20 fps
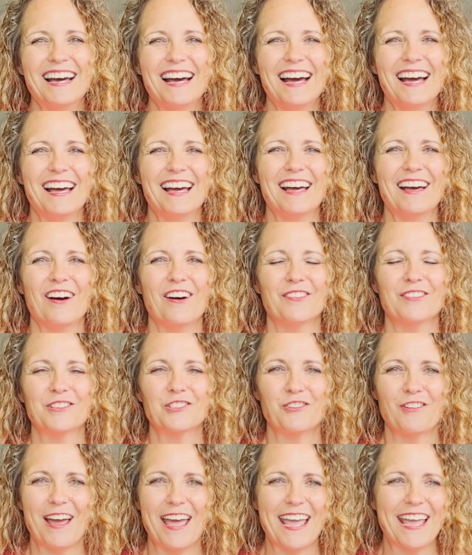on the
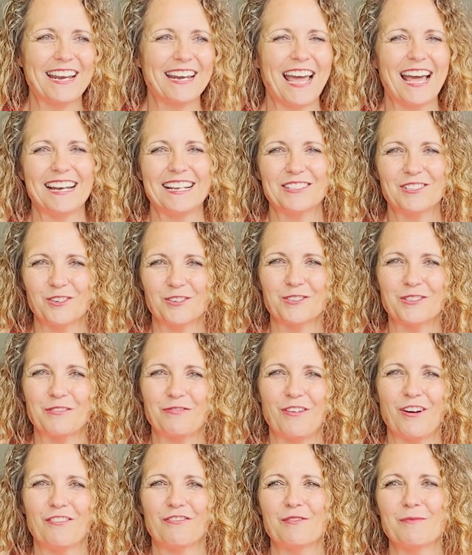train, and it's not too
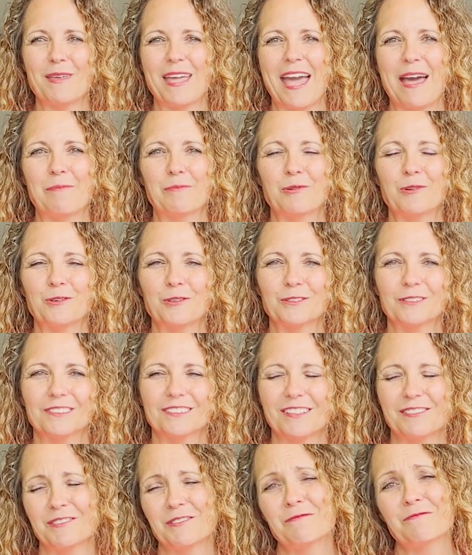far from the airport,
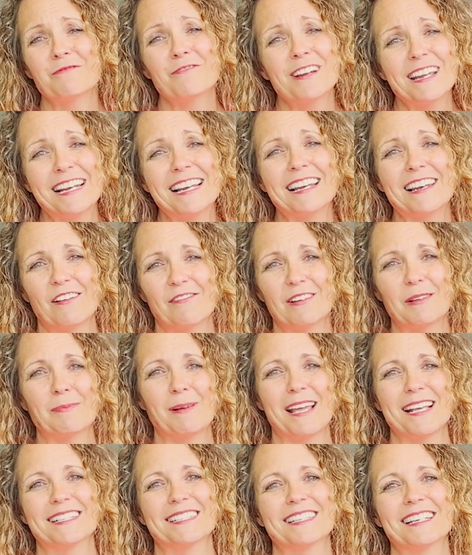so it's a really lovely
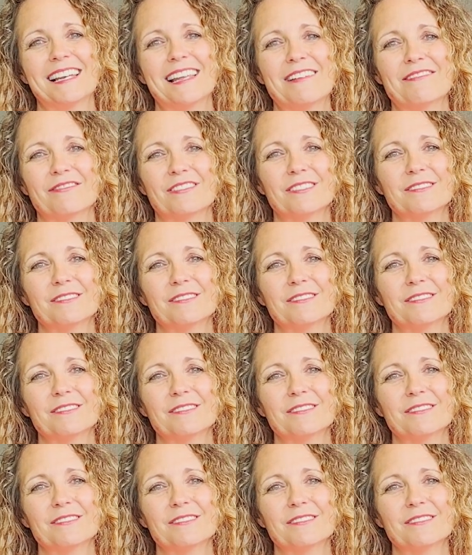place to live.